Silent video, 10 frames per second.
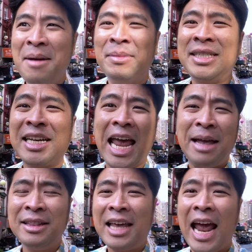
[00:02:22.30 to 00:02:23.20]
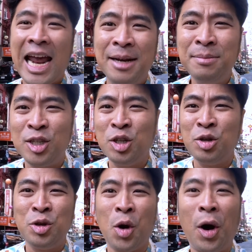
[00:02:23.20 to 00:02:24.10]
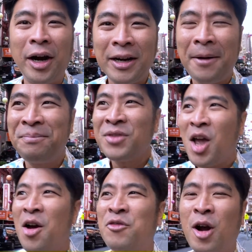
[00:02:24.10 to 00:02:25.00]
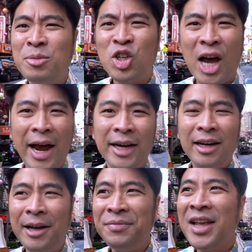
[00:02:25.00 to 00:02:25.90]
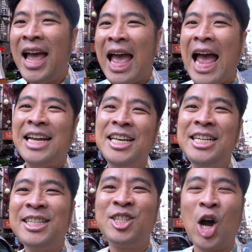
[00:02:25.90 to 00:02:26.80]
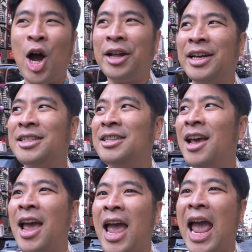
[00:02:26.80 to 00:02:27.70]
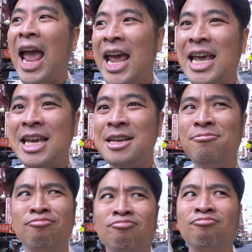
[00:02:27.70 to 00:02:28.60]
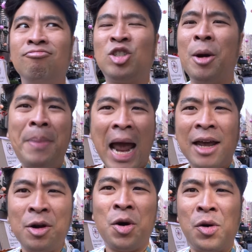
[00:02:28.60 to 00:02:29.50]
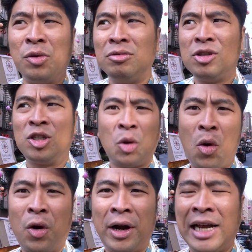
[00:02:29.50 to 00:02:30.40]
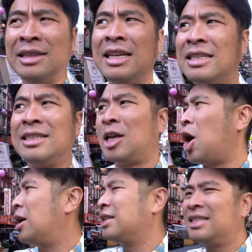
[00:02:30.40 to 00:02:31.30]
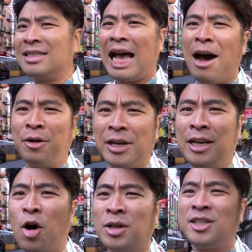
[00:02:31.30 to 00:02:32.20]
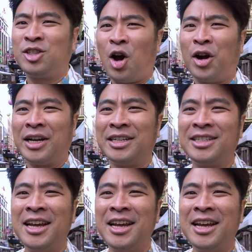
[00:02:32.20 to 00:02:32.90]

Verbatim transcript: Mr. Ken came to New York from China and he started a tobacco store and this is this is how it all started.